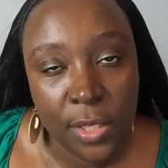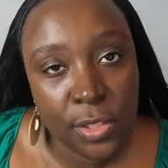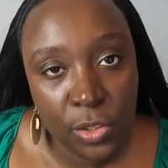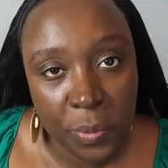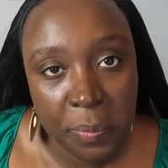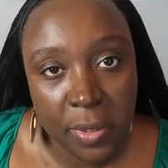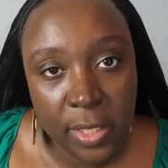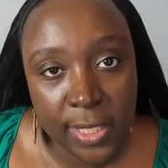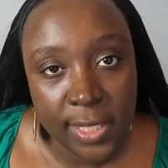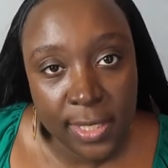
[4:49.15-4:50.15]
The stupid
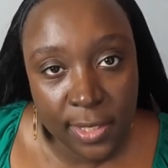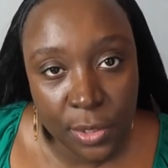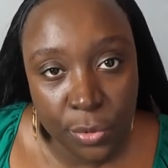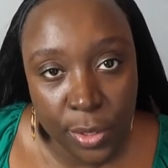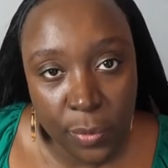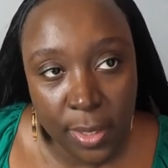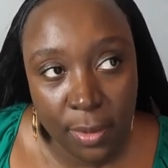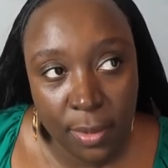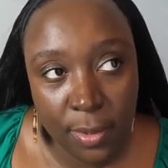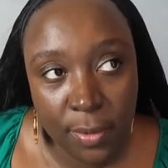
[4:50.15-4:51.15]
part I disagree
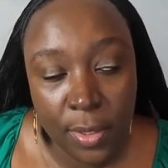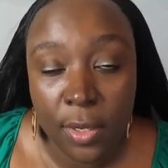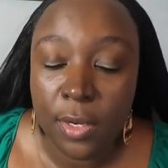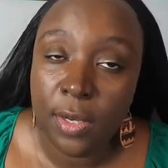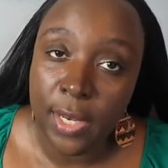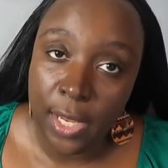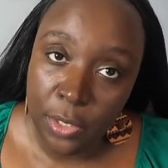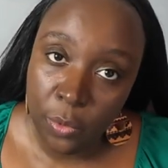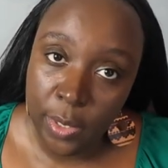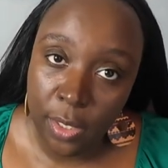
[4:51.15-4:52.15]
with. Not
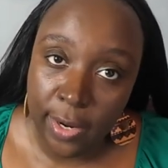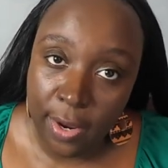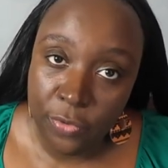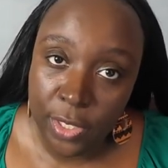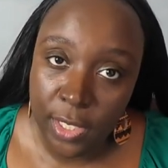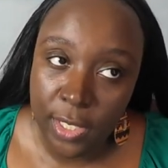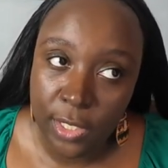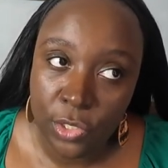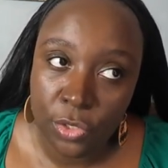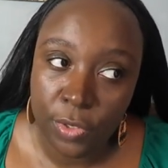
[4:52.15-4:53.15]
knowing our African
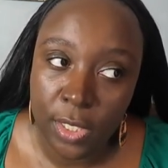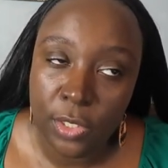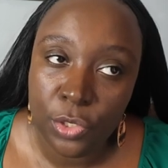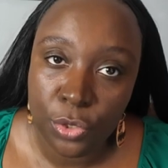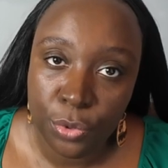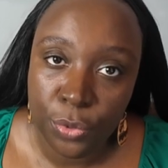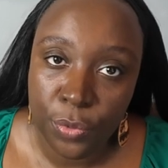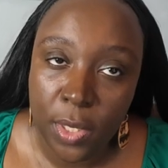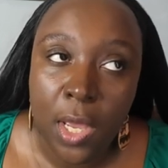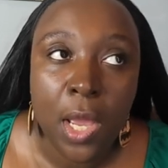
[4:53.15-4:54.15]
history is true.
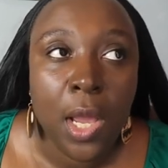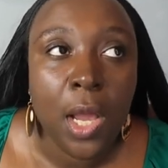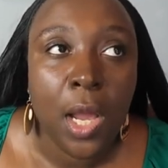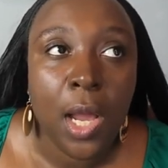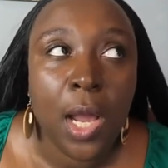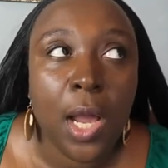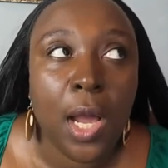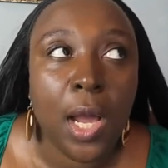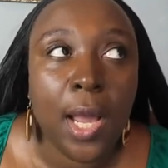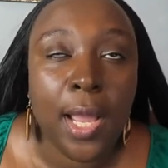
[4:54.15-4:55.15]

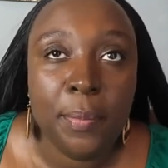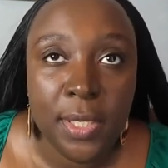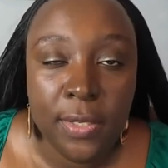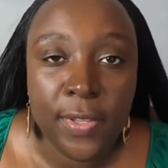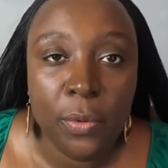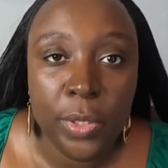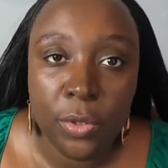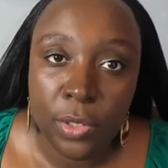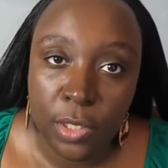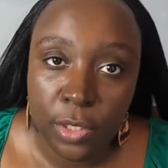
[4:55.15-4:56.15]
I believe that we
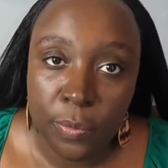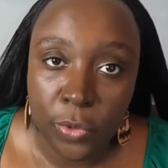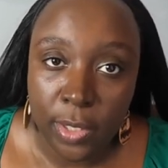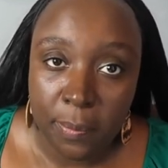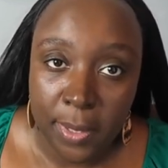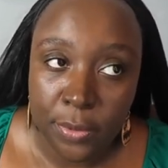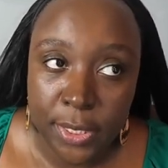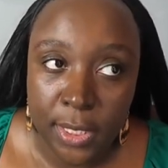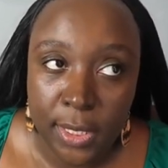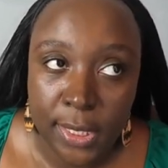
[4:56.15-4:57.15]
could learn more
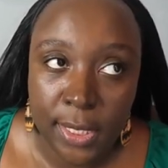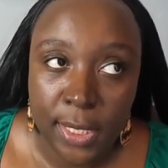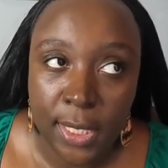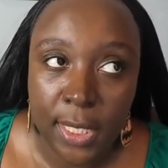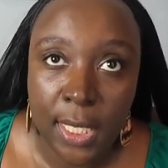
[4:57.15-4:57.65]
about it.